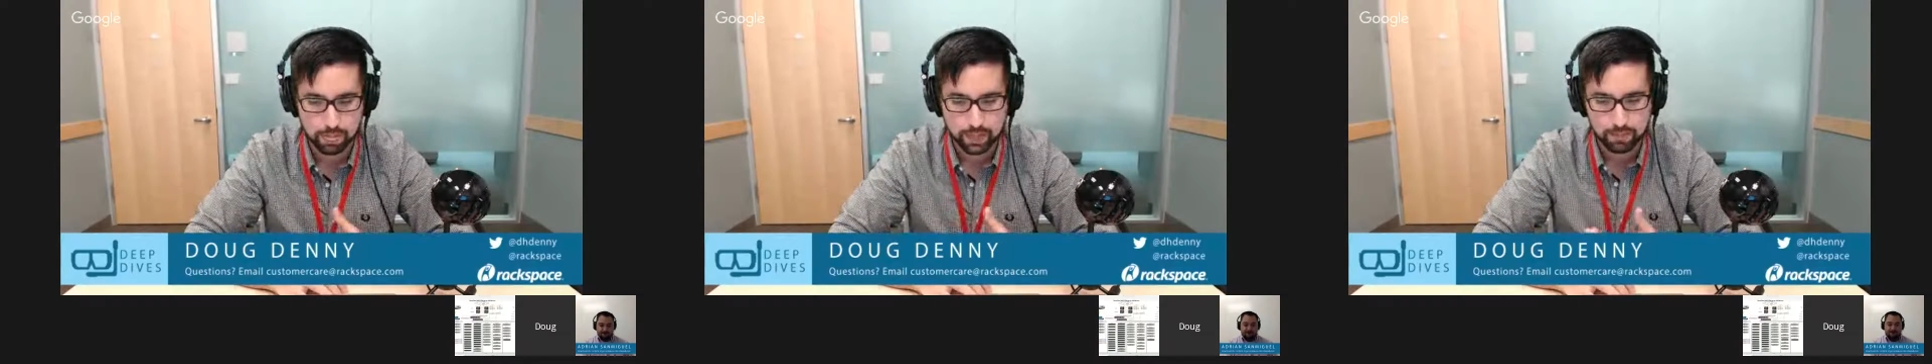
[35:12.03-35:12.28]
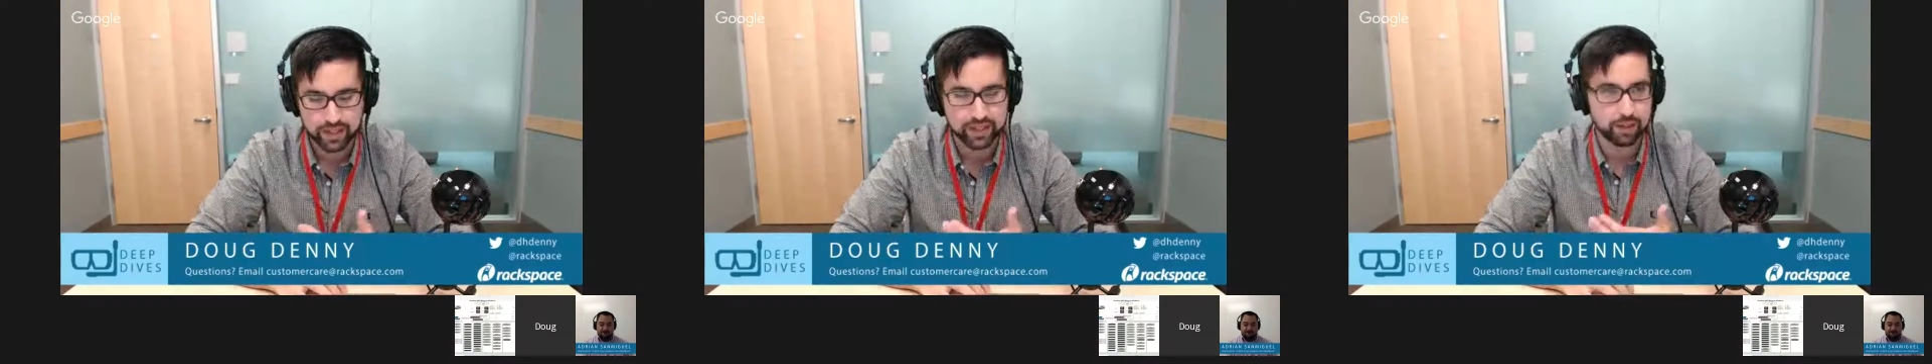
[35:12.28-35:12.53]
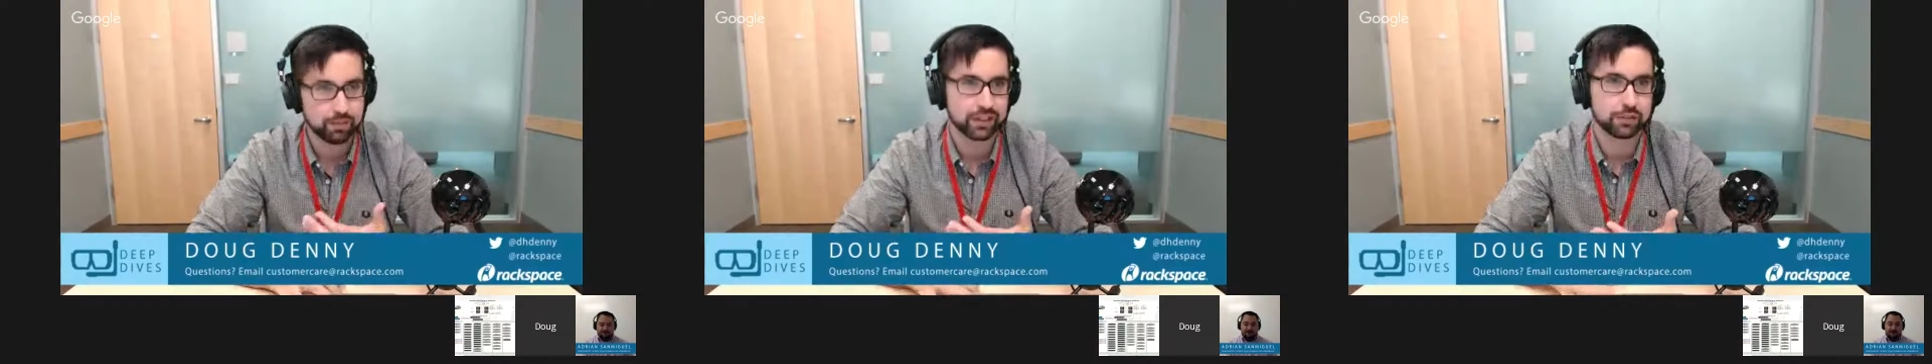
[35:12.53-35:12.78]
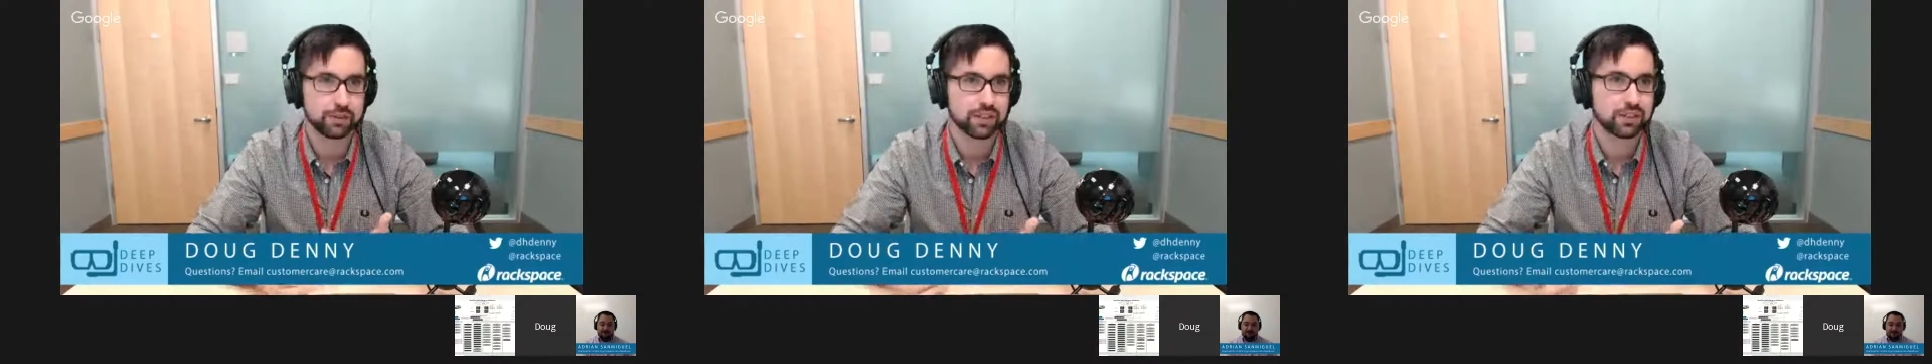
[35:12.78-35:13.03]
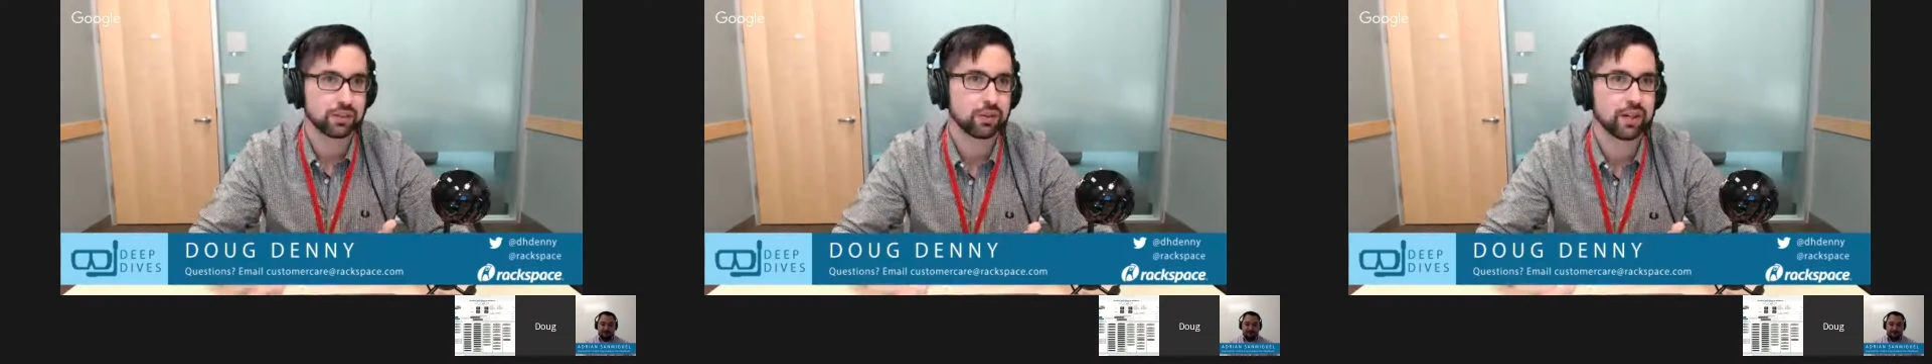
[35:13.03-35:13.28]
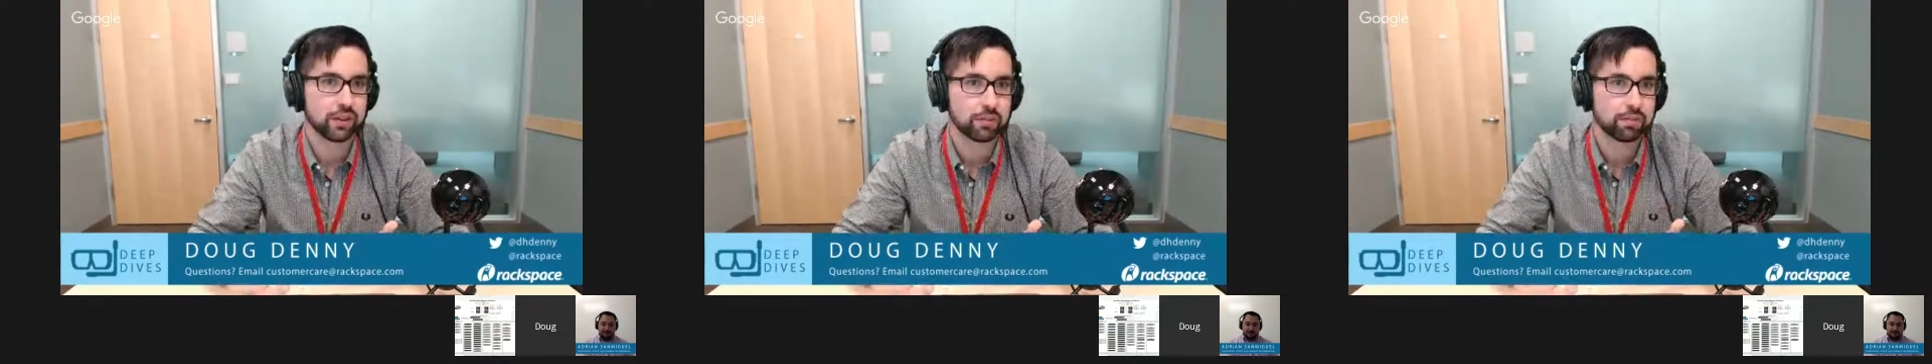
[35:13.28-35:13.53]
And that brings me to
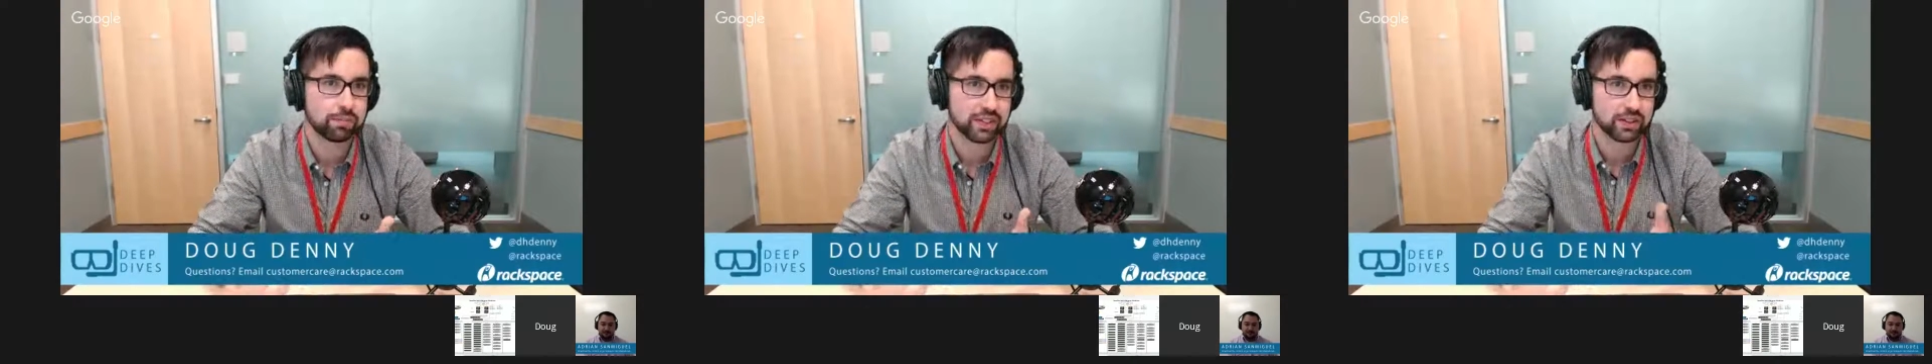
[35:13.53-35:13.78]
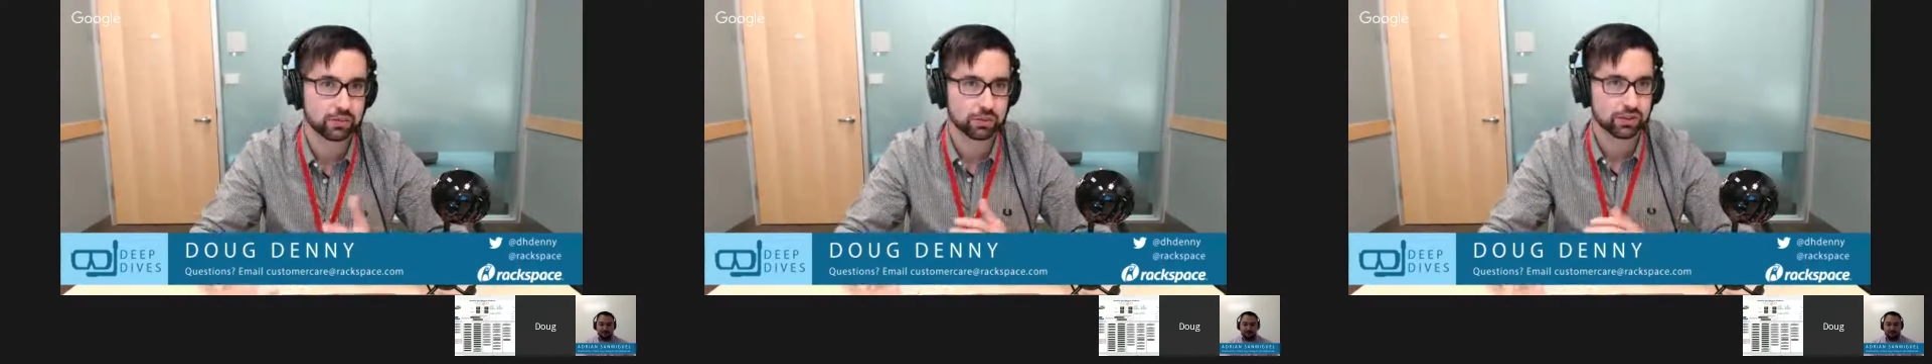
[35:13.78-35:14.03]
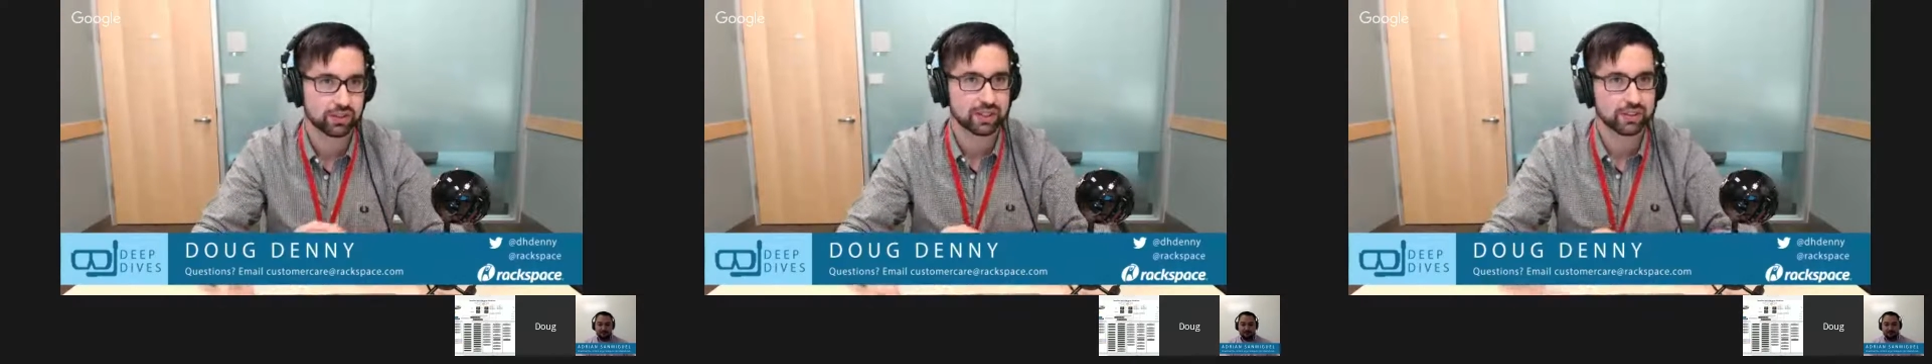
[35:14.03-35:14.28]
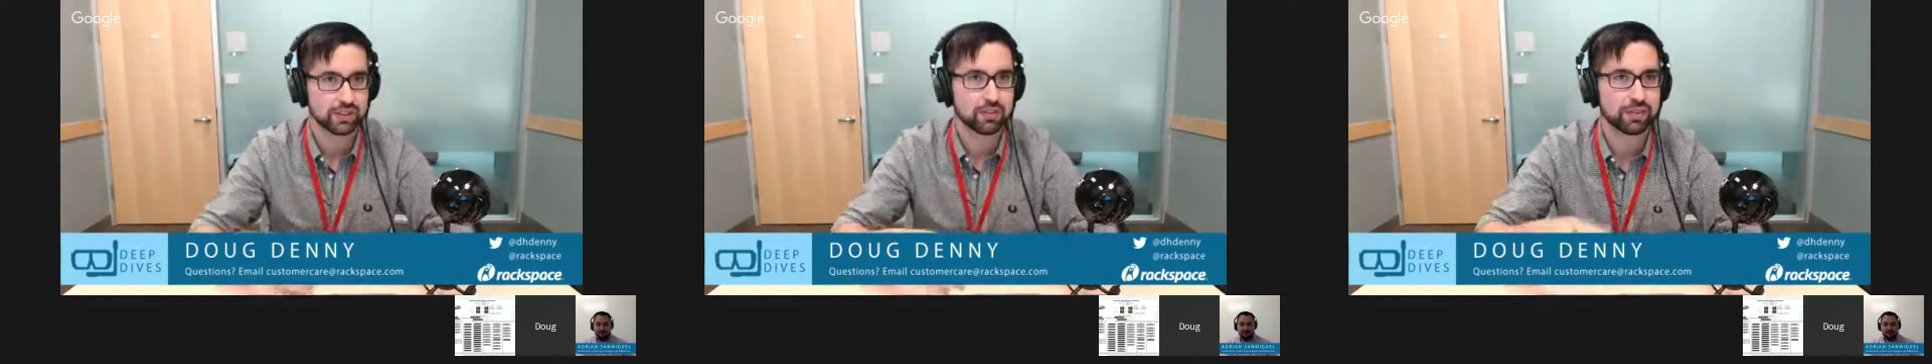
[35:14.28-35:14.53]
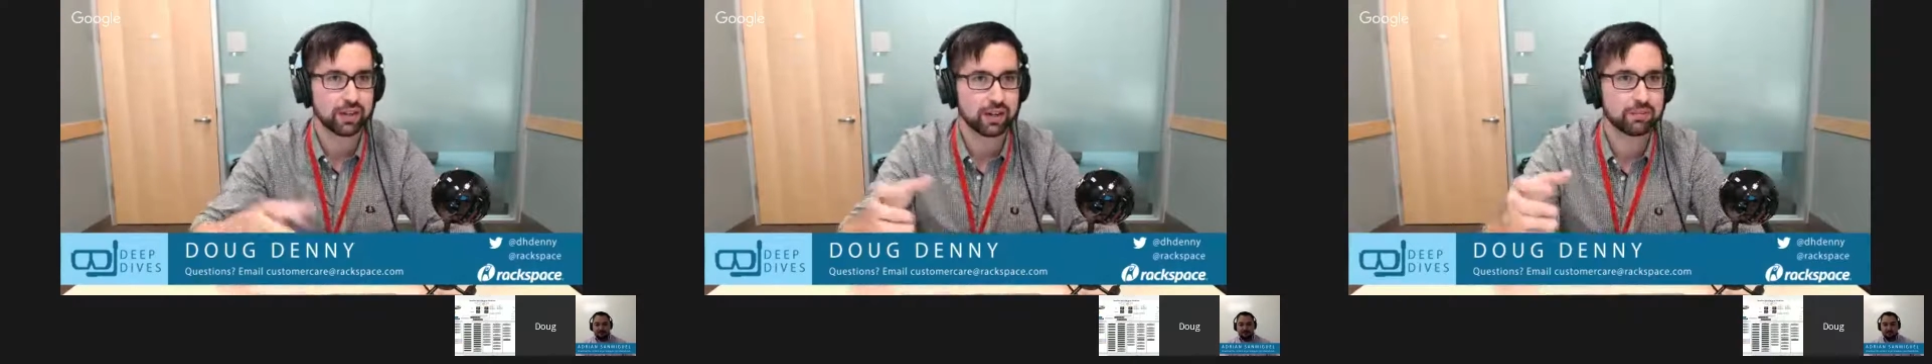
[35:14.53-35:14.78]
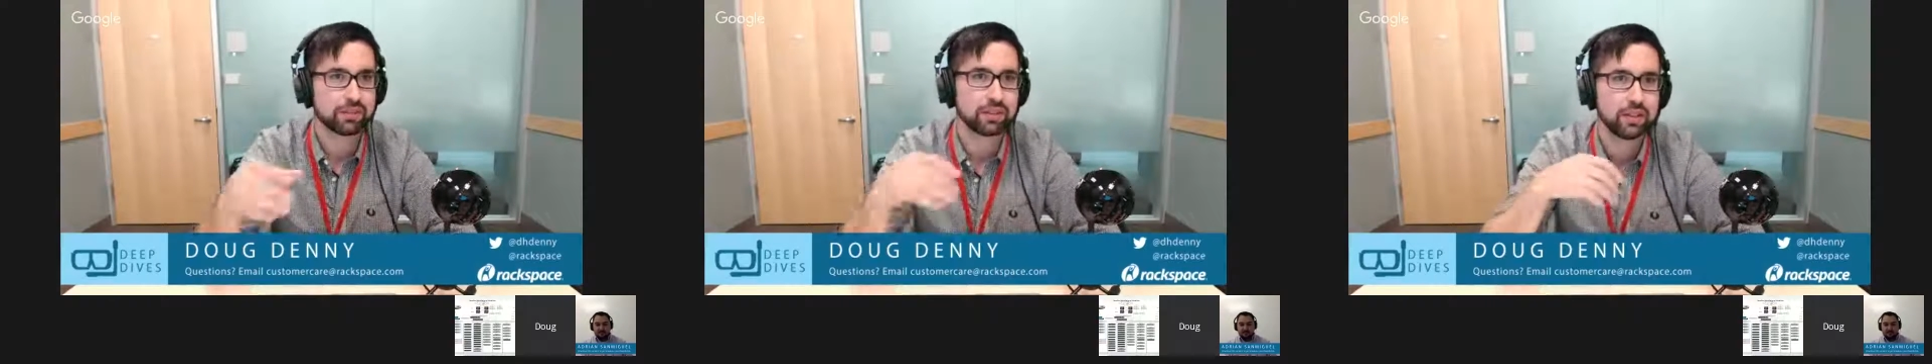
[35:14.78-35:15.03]
another piece, which is that
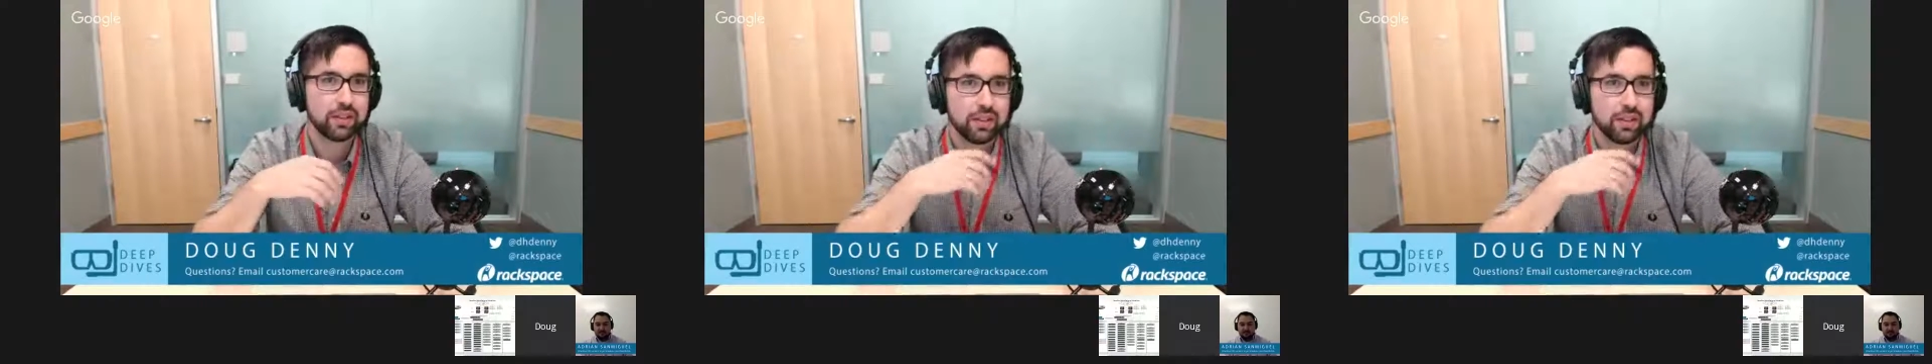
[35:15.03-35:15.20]
sometimes